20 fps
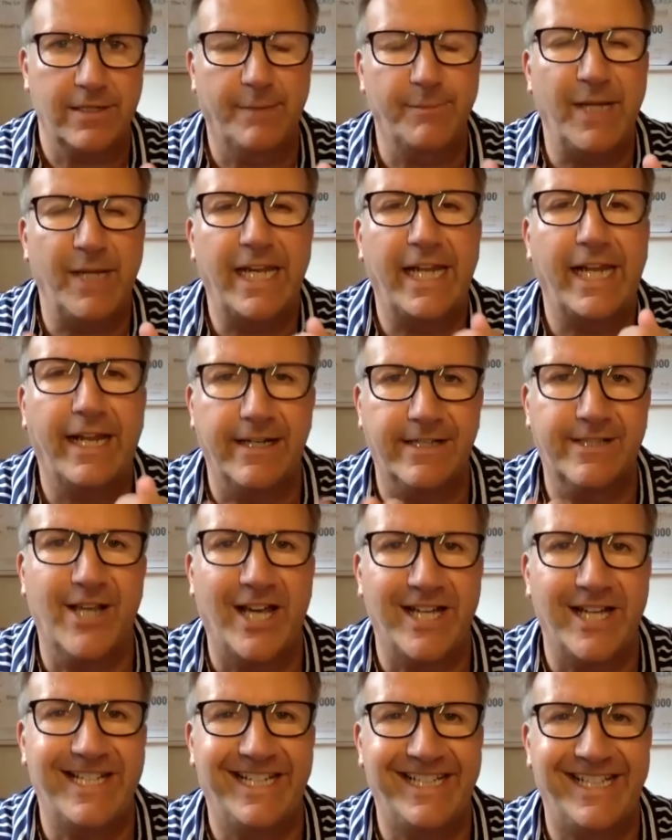I'm getting
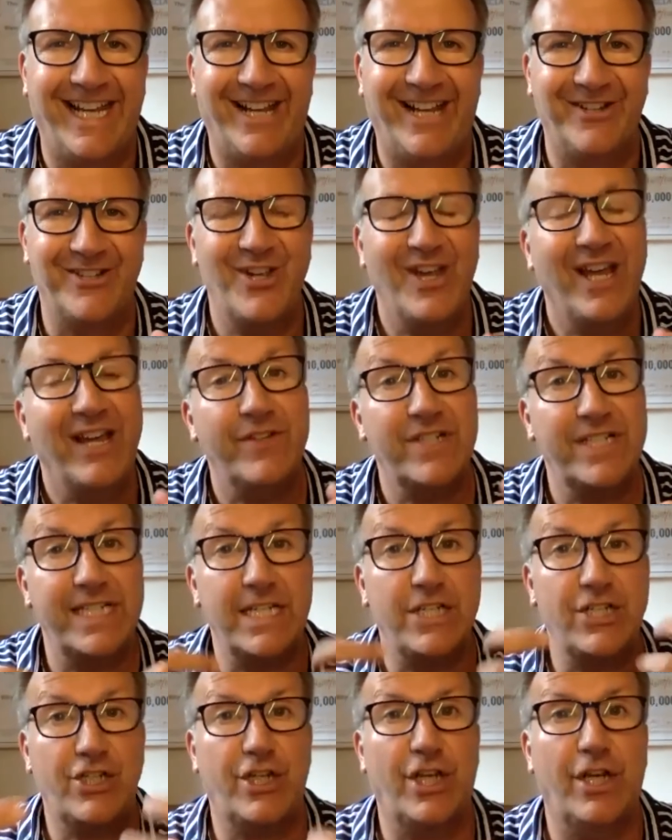excited now. Do you have a
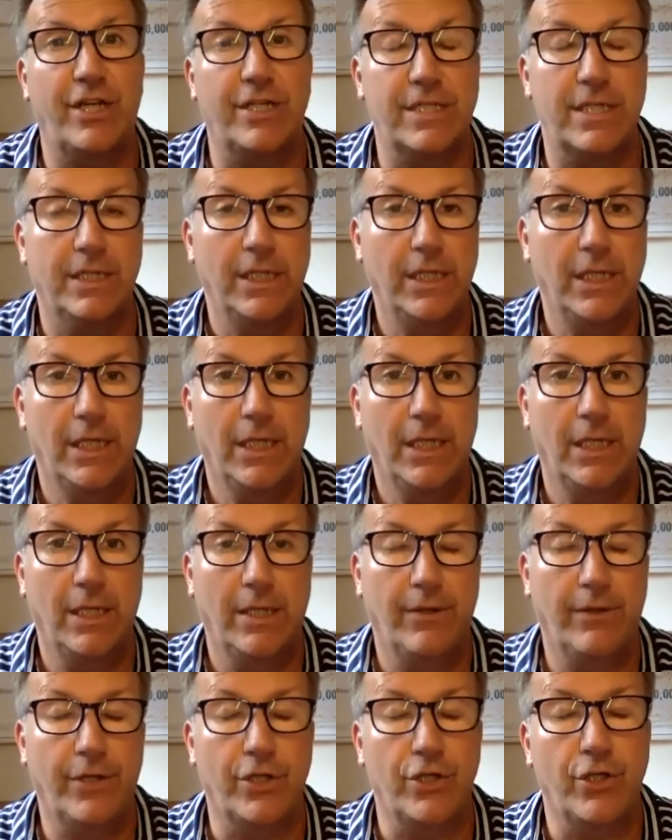t-shirt
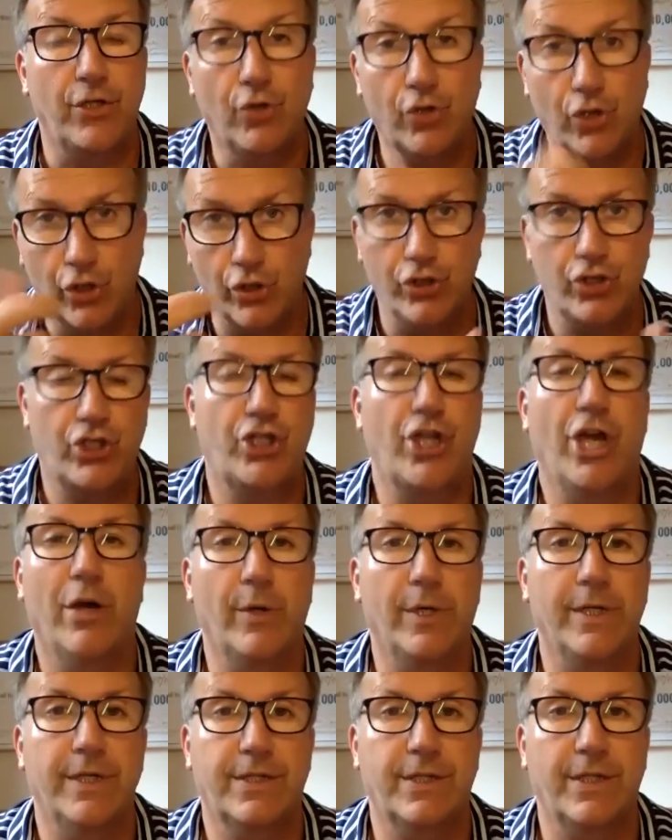that you could show
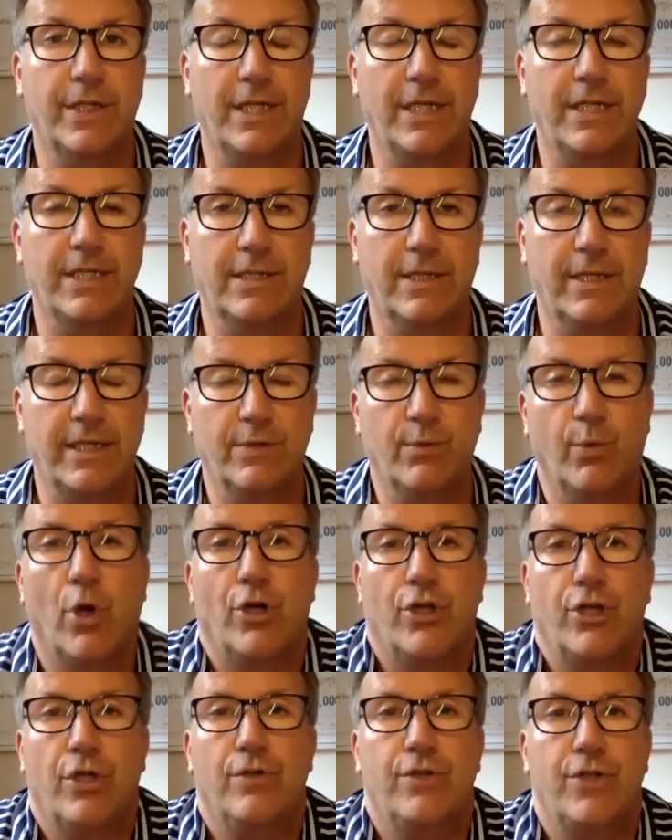us that is
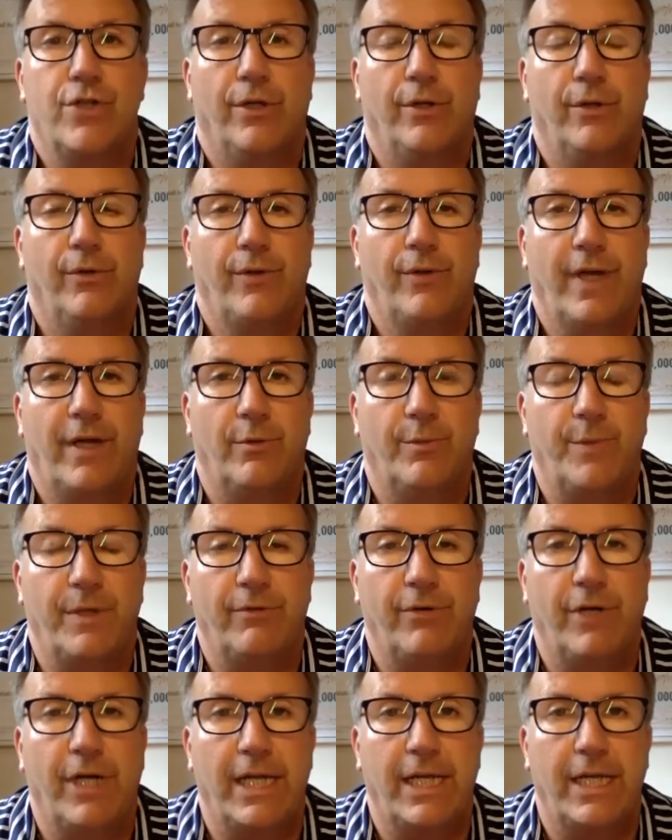what you do? That would be
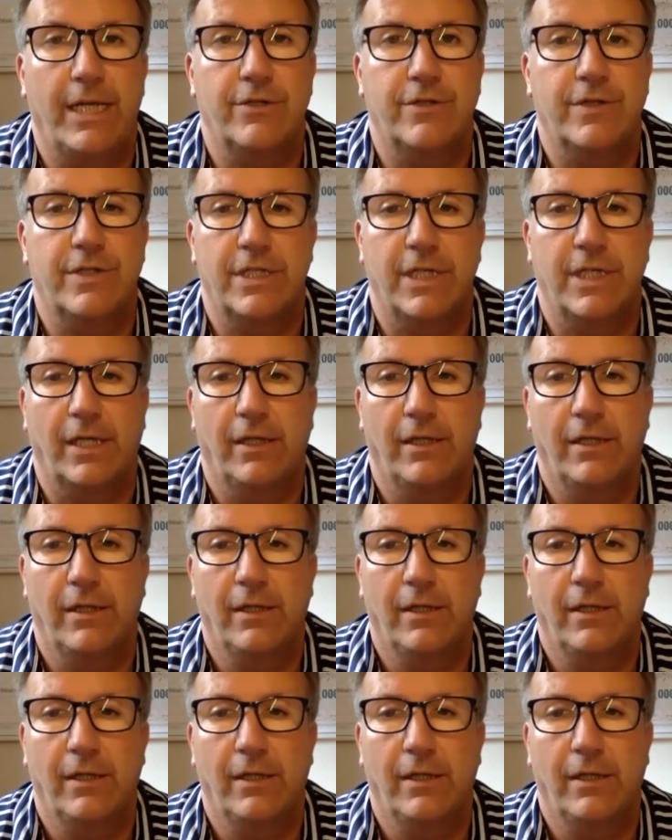really interesting.